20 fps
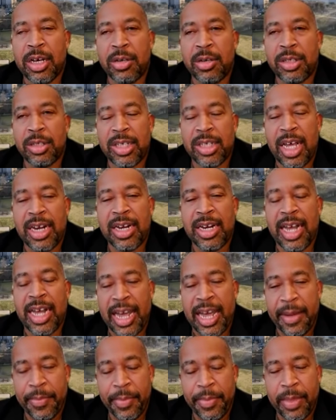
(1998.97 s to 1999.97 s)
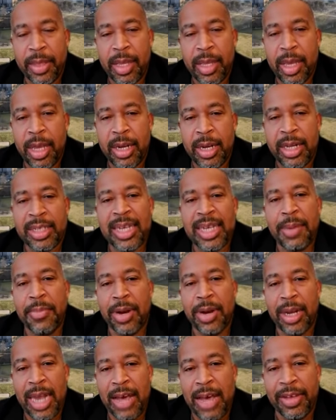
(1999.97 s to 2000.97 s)
Sunday, December
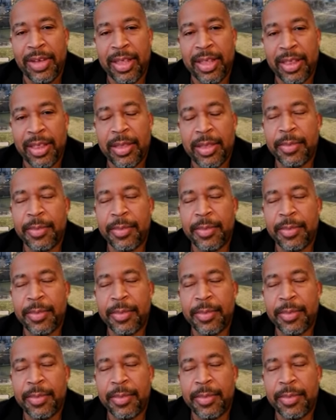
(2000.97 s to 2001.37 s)
11th,